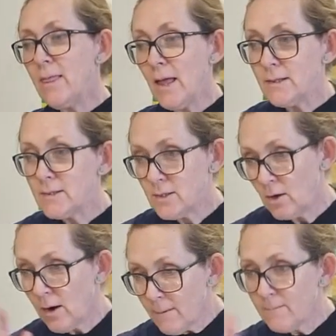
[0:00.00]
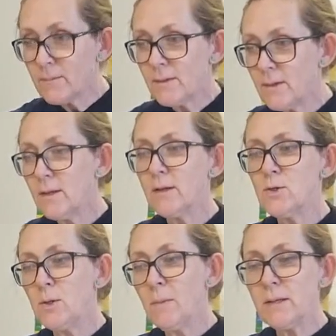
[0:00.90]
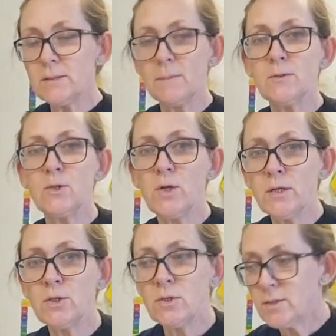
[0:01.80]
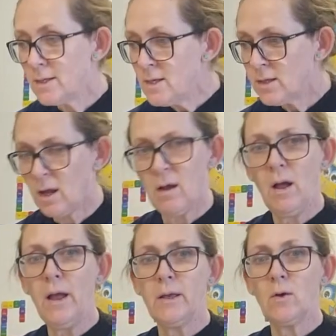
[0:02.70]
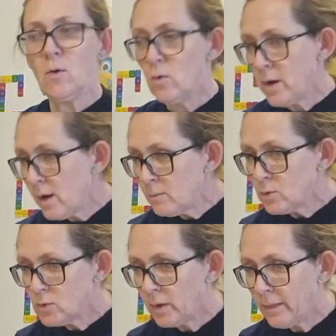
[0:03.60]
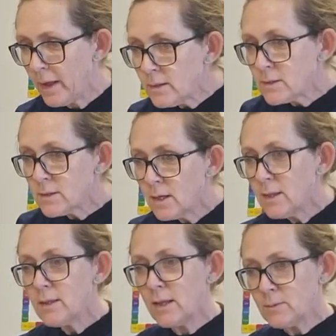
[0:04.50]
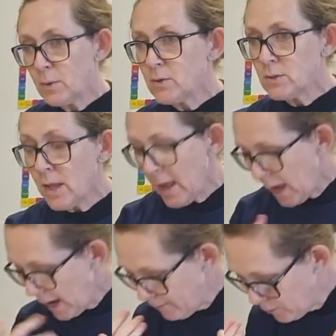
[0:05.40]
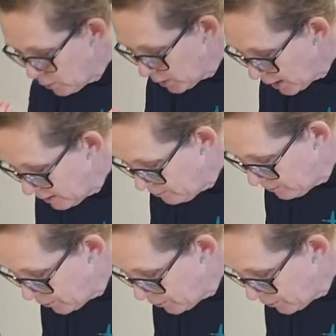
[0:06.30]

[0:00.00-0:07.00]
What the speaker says: that, you know. And she makes some suggestions and he's like, hey, Connor, I'm not doing that. That because if you look in